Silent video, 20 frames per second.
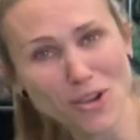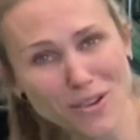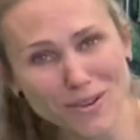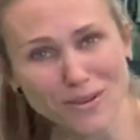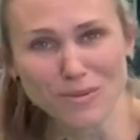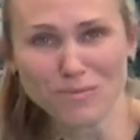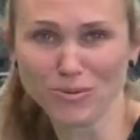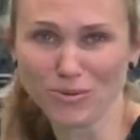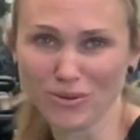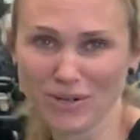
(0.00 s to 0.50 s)

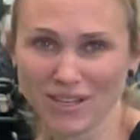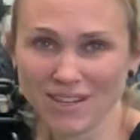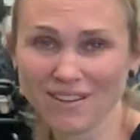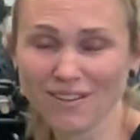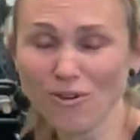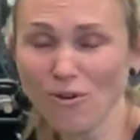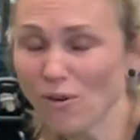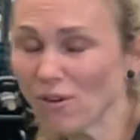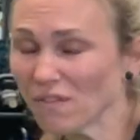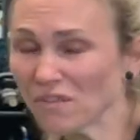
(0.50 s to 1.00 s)
you're a boy,
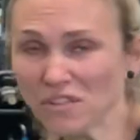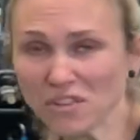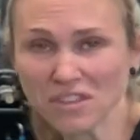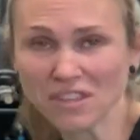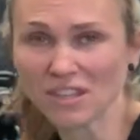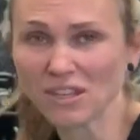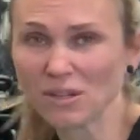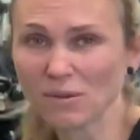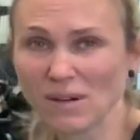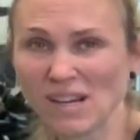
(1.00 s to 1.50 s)
or if you
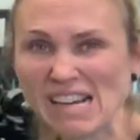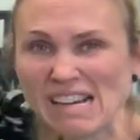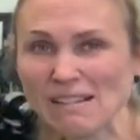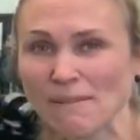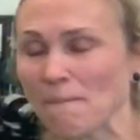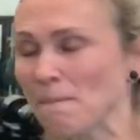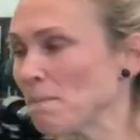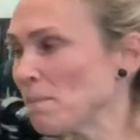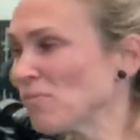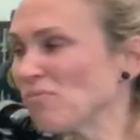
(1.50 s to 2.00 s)
think you are,
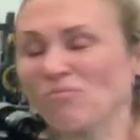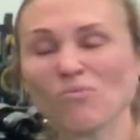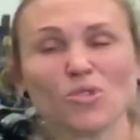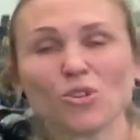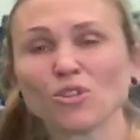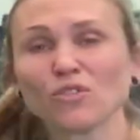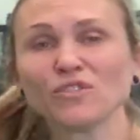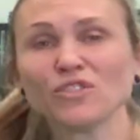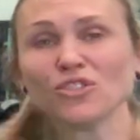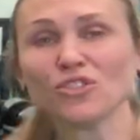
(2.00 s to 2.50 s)

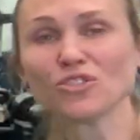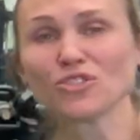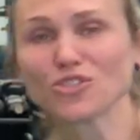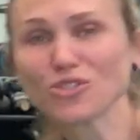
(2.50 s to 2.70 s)
or if you're not